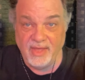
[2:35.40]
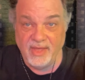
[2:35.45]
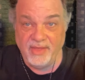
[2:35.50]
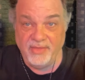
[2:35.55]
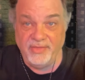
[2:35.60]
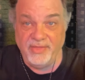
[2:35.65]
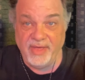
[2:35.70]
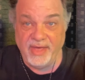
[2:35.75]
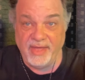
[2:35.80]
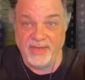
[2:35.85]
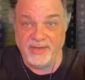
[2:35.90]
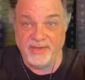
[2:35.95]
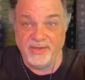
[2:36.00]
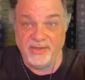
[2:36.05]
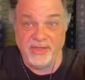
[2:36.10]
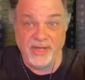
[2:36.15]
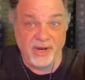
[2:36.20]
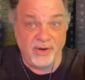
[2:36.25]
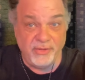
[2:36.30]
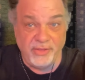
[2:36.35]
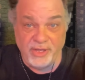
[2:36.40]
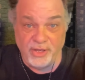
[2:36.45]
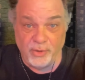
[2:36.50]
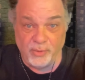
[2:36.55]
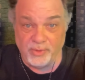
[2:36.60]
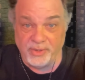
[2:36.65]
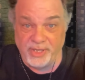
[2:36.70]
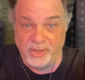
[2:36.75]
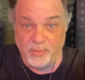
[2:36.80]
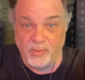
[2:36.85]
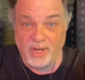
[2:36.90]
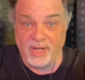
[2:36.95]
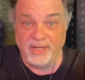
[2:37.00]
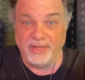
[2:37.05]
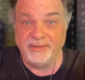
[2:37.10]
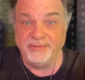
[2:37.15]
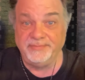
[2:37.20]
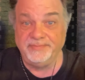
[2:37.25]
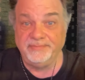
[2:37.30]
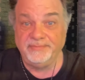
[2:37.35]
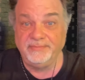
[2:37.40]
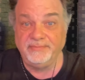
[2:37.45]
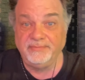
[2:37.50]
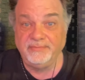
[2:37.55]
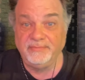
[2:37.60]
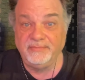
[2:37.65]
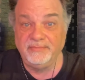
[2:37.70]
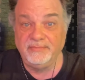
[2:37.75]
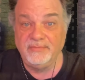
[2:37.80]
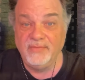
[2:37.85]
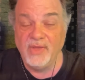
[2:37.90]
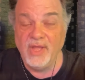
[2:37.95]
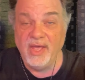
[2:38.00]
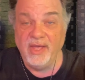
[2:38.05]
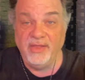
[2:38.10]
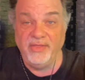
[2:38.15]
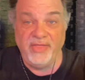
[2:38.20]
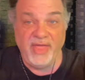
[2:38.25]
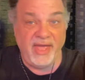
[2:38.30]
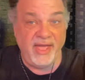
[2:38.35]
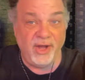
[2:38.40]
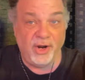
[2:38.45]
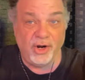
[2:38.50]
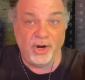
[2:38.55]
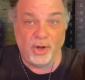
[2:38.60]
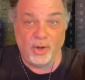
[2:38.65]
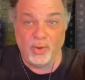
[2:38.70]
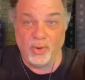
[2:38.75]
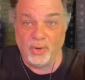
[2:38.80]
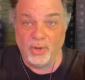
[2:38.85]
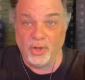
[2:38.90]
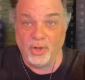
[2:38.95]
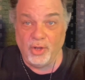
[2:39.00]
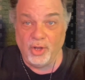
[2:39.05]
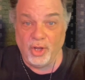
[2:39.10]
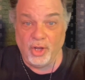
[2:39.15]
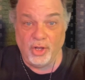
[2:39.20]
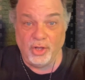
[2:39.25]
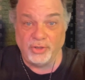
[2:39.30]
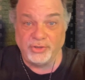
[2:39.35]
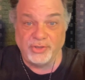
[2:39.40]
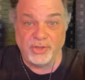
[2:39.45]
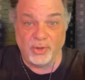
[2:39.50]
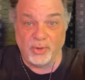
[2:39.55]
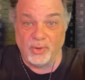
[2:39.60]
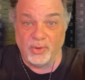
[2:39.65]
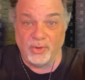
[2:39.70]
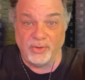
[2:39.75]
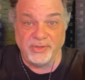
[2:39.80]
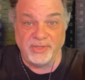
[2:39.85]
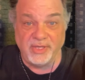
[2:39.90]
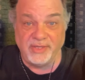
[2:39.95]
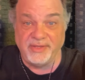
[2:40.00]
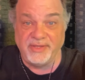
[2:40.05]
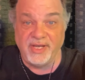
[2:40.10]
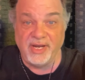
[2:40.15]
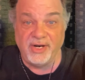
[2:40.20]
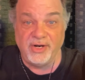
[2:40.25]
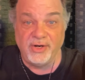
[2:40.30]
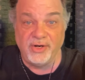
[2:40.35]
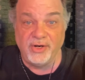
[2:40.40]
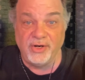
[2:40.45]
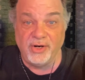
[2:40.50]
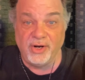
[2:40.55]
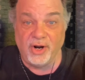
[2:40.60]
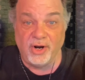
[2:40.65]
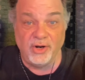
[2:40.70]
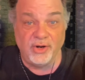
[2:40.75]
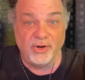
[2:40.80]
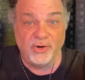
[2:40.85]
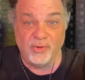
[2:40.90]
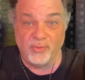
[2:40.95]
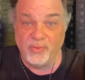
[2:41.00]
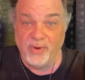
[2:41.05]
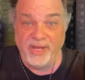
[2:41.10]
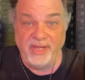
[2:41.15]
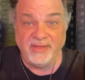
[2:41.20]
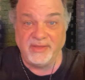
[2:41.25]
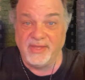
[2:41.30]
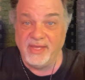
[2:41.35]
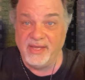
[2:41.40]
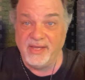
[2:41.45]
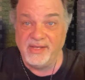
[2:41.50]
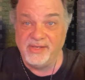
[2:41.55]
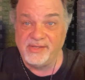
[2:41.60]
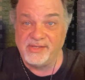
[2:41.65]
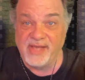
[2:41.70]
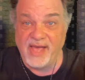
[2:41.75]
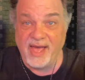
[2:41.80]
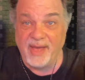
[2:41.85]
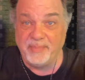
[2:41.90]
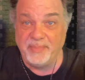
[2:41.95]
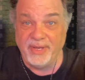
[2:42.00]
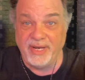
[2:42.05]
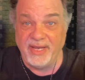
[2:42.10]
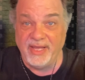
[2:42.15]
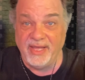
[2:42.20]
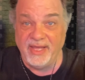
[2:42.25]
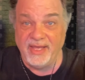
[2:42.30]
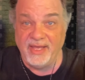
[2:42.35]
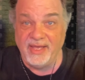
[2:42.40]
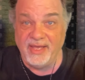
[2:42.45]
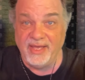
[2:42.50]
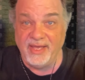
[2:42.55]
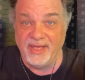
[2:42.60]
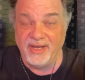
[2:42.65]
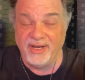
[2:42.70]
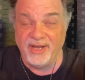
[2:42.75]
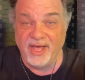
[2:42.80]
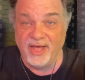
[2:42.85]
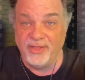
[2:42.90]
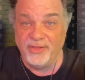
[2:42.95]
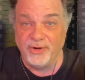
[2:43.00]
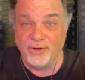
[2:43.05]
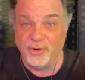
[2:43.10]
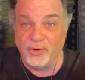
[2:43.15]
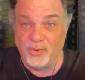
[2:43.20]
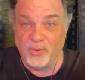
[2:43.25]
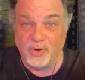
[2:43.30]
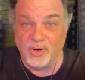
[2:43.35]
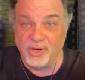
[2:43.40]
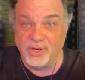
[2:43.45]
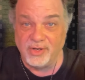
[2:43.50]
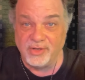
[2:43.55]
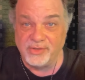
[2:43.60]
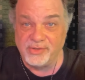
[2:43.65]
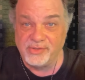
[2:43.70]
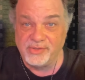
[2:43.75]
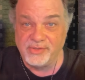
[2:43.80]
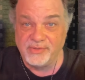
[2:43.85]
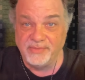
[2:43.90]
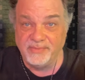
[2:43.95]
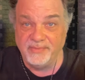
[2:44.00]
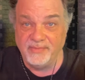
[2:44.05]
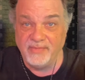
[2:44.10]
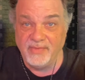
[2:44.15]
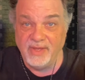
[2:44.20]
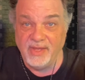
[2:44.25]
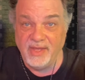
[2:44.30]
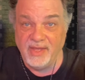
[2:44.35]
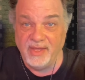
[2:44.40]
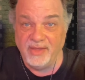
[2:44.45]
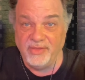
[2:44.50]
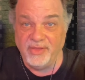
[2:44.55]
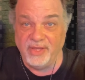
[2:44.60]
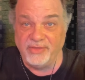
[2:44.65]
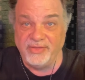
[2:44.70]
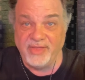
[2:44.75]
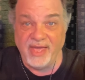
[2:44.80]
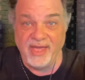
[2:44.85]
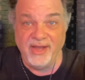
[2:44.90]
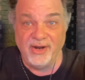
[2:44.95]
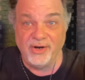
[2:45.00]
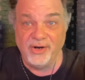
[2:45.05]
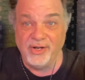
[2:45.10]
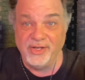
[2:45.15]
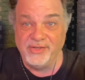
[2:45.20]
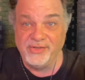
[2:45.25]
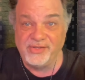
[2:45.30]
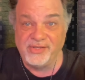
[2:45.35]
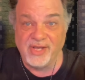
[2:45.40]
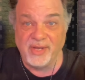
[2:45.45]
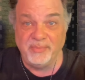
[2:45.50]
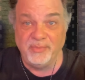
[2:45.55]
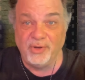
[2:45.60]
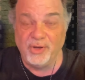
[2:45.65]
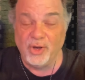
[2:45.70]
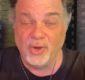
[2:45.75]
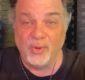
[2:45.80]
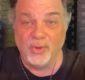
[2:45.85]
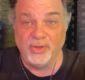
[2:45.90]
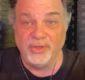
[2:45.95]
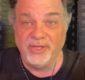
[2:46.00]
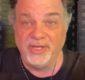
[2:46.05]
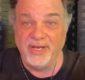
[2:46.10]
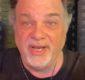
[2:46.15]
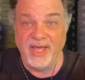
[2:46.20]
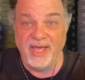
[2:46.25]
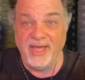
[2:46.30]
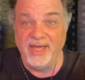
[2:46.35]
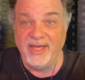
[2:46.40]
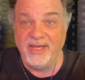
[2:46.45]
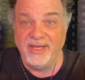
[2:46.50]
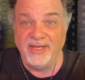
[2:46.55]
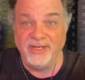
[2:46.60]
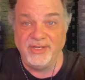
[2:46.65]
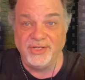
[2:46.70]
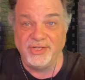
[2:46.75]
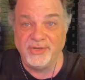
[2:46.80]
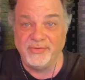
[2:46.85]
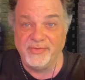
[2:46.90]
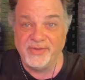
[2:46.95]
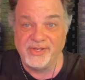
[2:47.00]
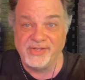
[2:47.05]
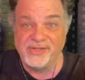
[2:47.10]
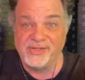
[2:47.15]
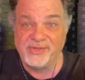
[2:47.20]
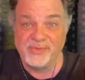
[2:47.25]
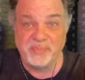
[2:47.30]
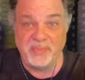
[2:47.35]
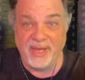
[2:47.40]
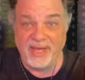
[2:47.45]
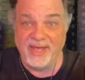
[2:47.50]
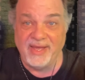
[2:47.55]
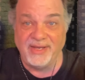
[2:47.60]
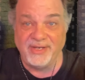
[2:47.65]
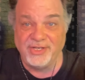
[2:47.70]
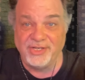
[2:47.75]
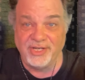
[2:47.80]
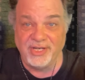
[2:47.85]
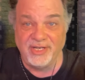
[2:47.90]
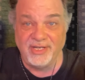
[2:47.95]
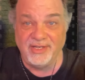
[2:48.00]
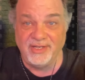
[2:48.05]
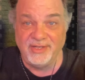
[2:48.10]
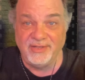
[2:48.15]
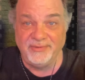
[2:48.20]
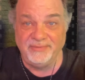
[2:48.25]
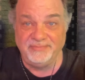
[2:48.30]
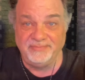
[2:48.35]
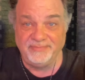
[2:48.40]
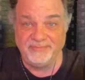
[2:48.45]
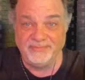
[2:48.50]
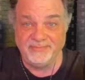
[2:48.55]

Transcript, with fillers: that they're the only one. They are all, all told that there are great things happening in other orgs, that they are in some golden age of expansion.